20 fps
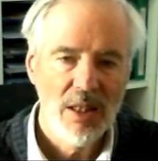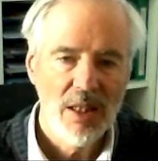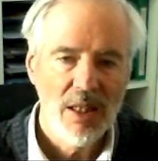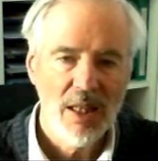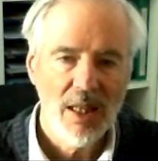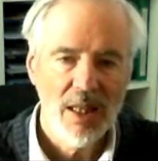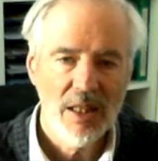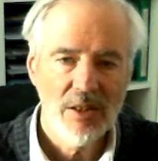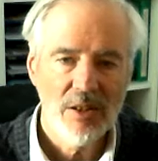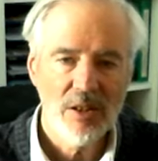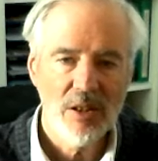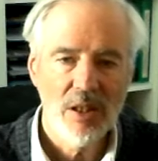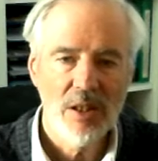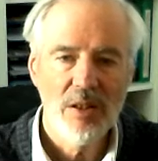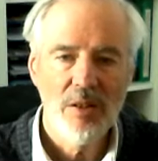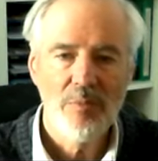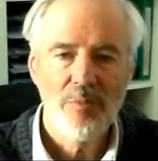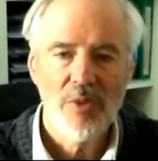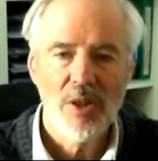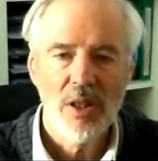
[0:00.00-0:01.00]
And
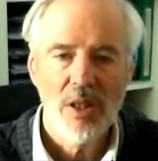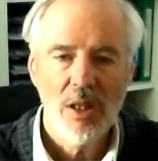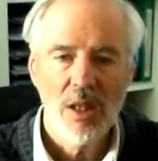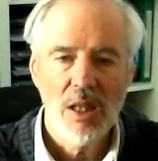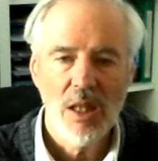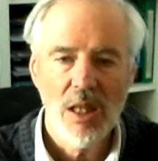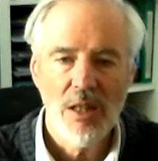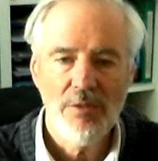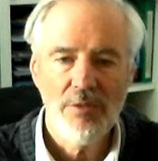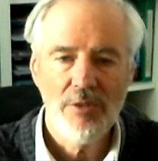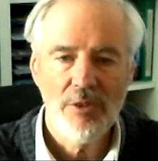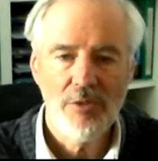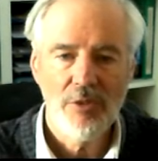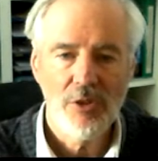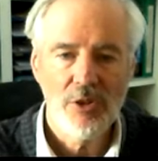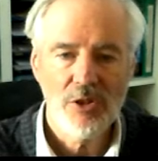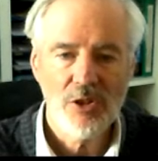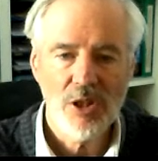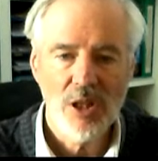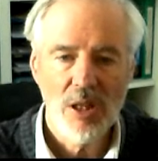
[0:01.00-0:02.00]
if, for
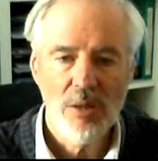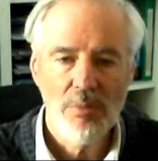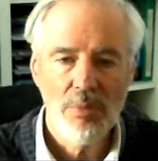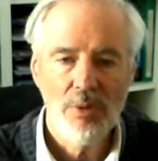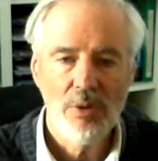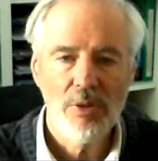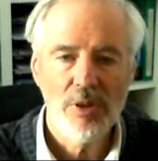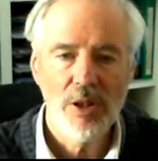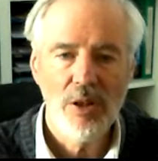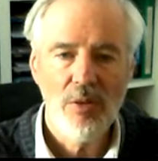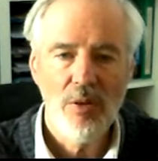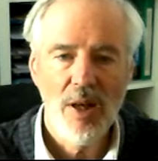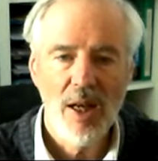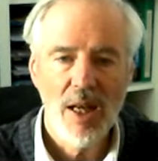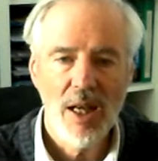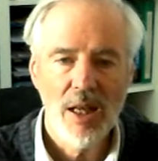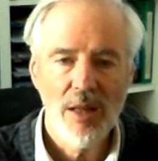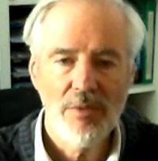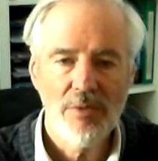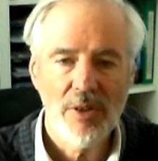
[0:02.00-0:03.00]
example, you
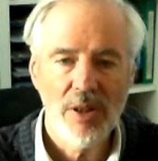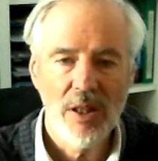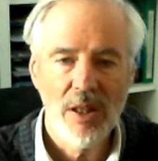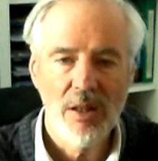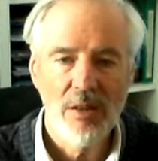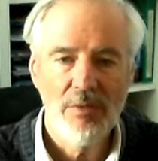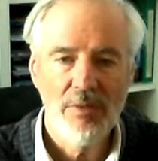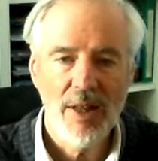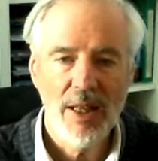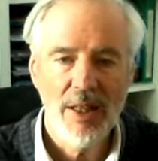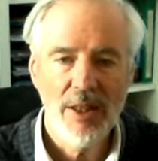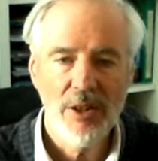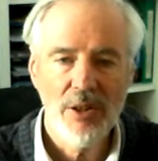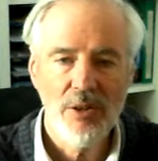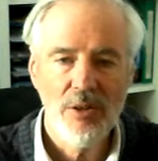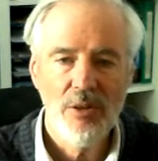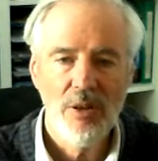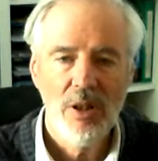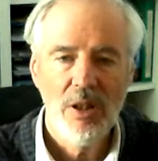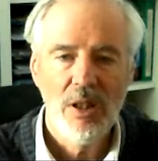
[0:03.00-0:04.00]
have a
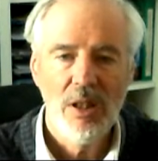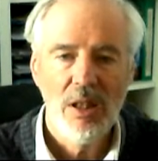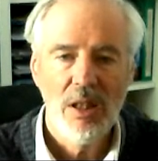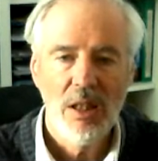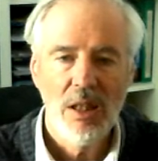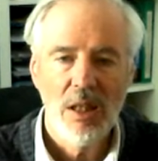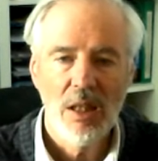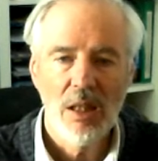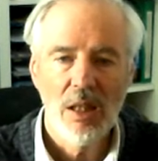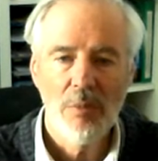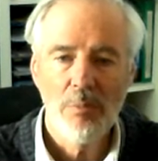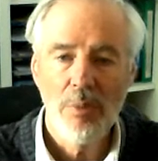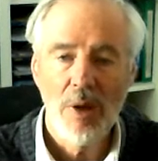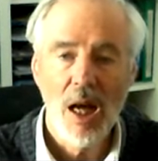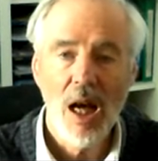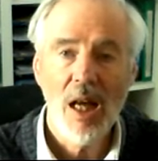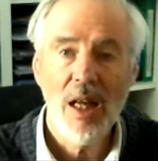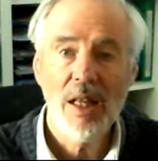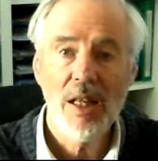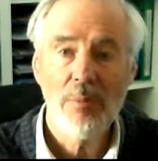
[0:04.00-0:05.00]
value,
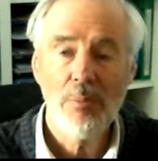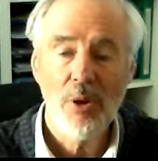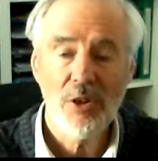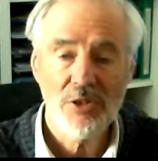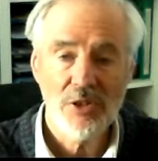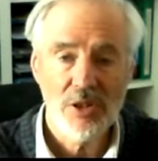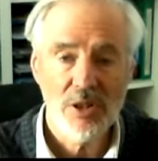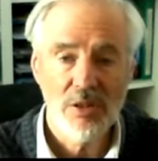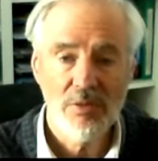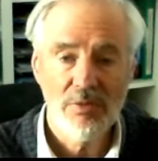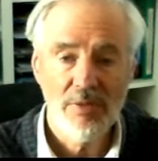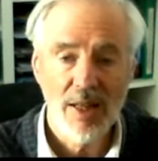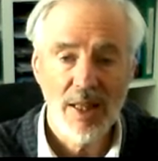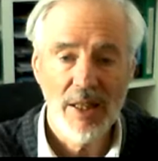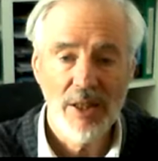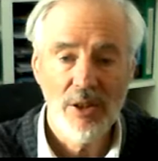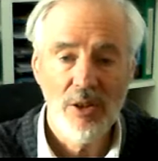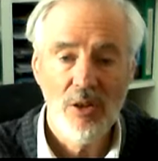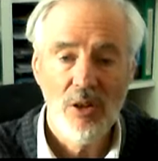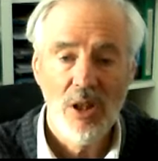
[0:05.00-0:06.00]
highly positive
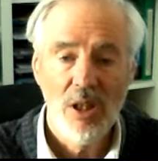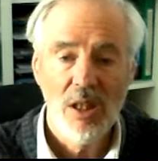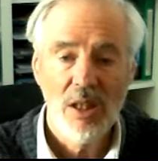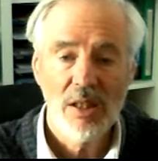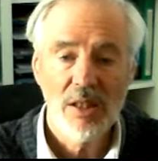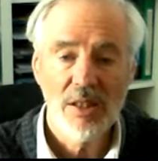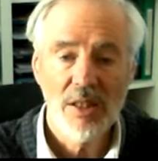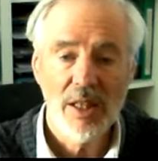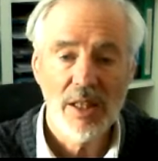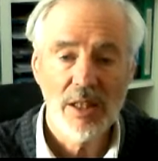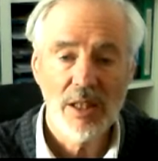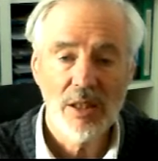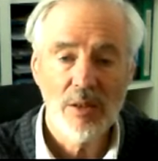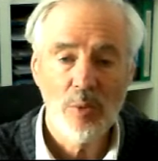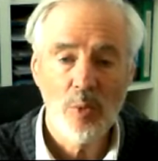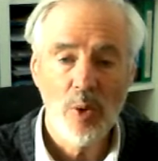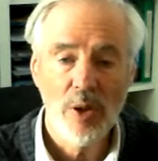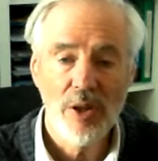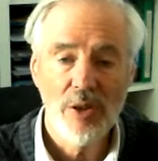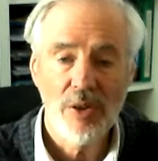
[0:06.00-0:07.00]
value, connected
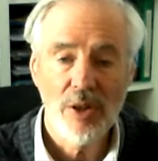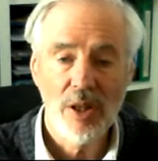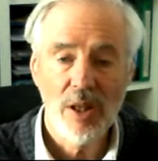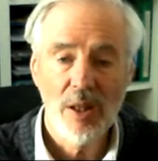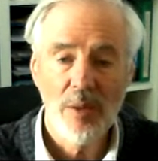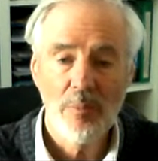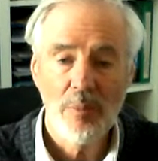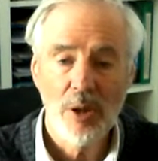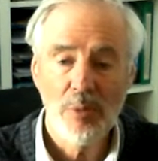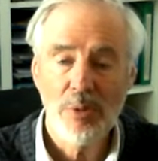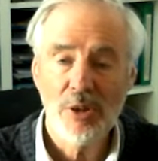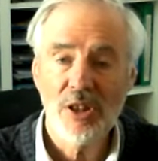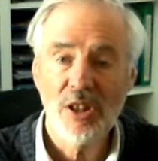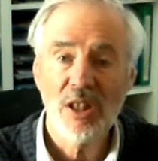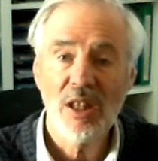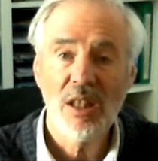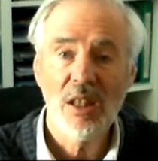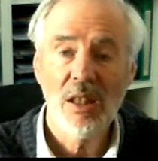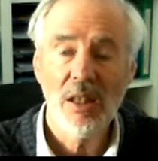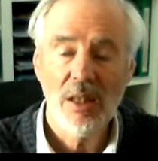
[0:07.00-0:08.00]
with a
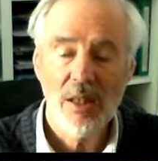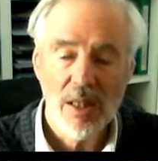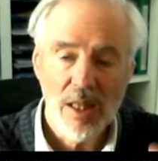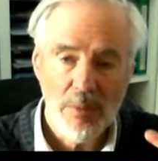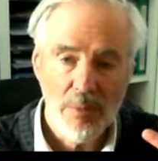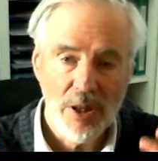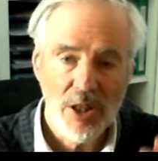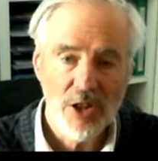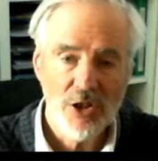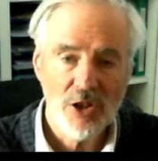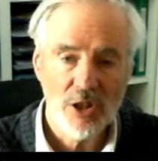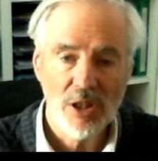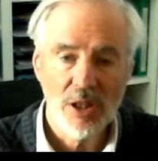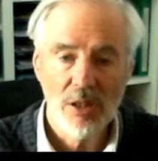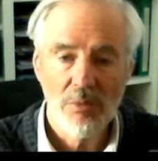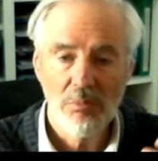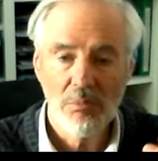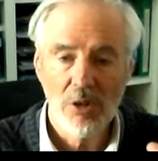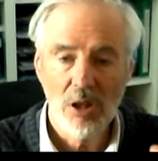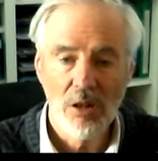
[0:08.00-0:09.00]
particular image,
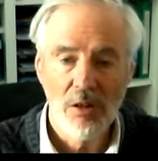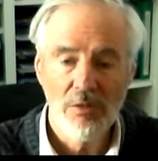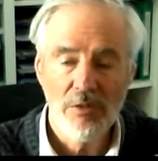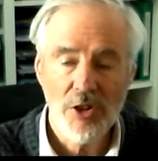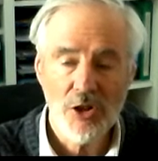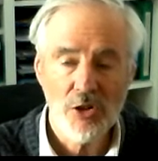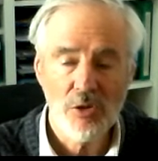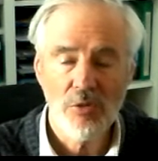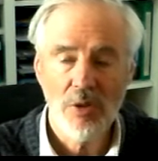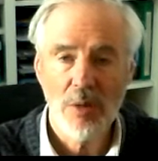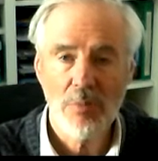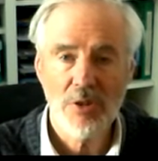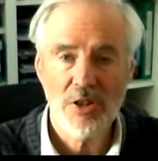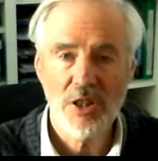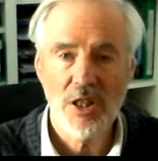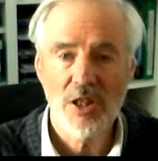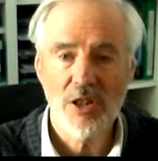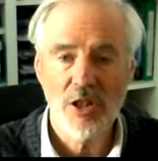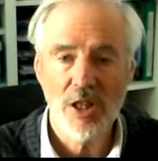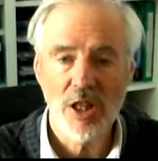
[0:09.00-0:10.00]
a visual
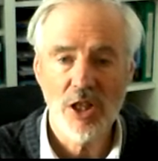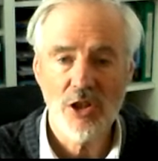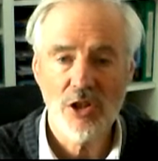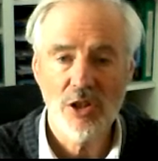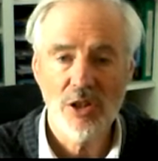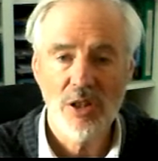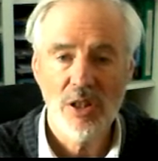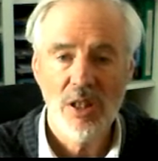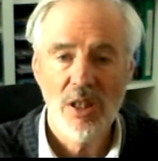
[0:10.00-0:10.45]
representation,